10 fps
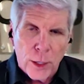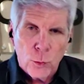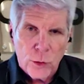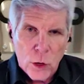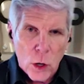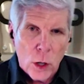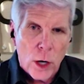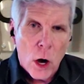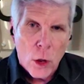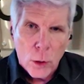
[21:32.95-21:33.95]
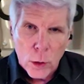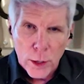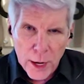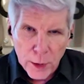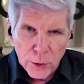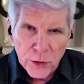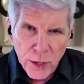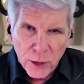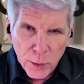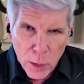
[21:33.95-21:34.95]
is what's called a hardware-enabled
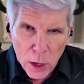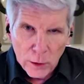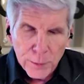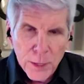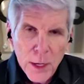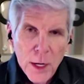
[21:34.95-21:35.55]
SaaS model.